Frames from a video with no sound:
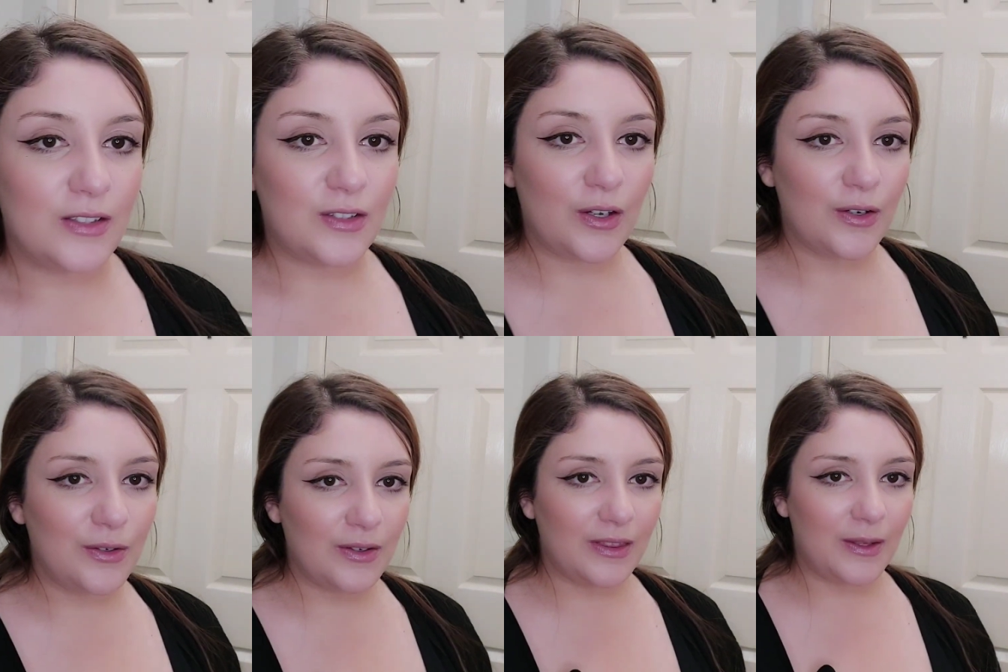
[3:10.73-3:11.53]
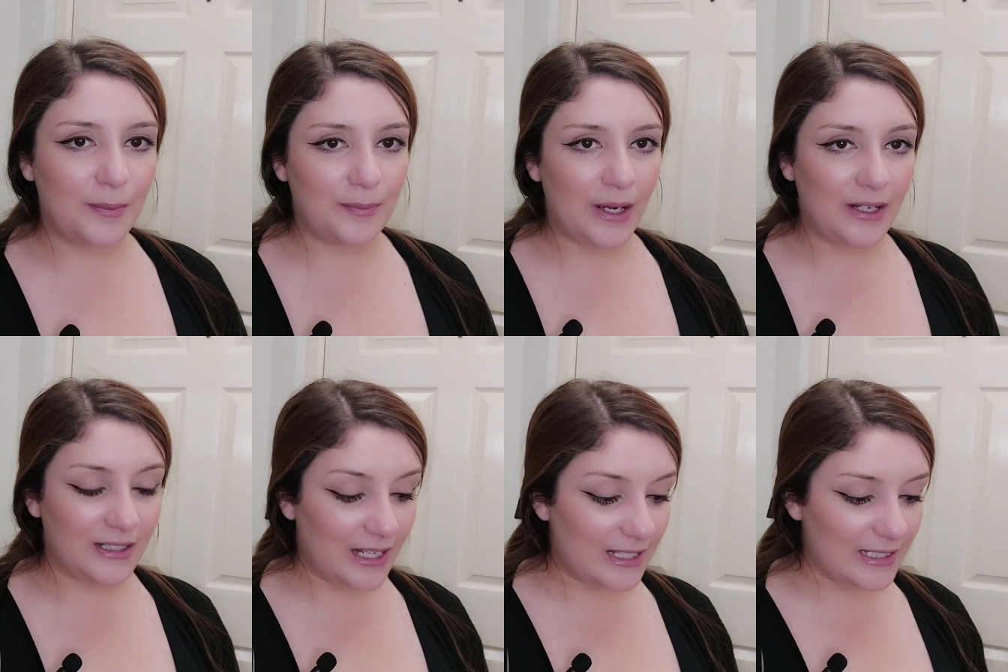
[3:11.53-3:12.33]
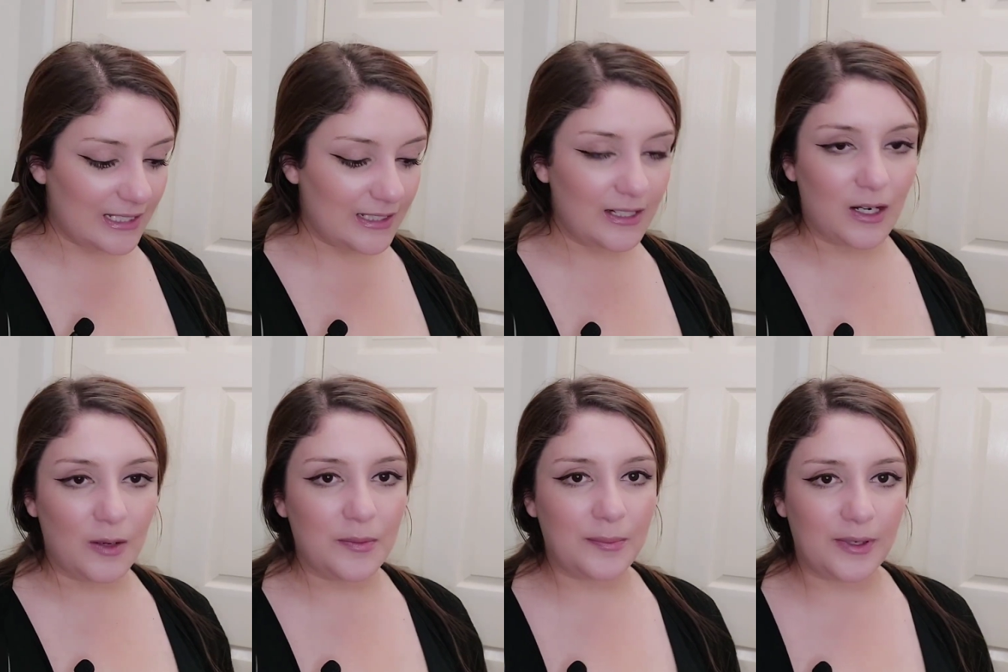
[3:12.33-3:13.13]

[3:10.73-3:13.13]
So the pan has heated up,